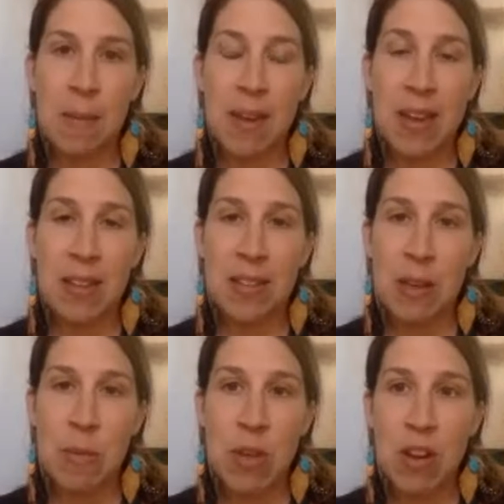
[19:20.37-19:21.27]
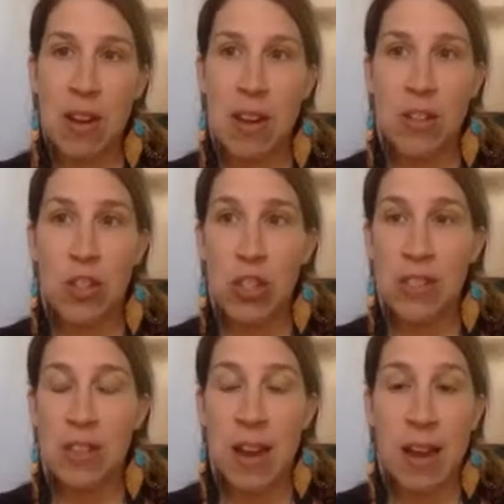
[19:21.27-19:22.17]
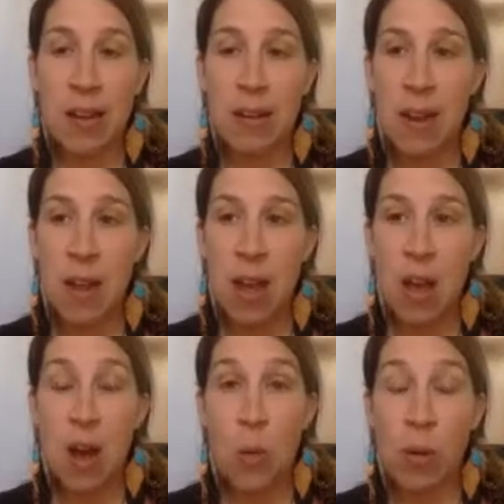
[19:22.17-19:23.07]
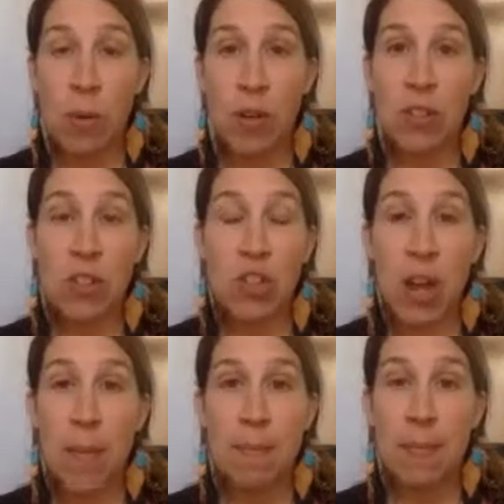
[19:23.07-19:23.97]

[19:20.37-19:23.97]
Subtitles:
because community is just not a one-person job.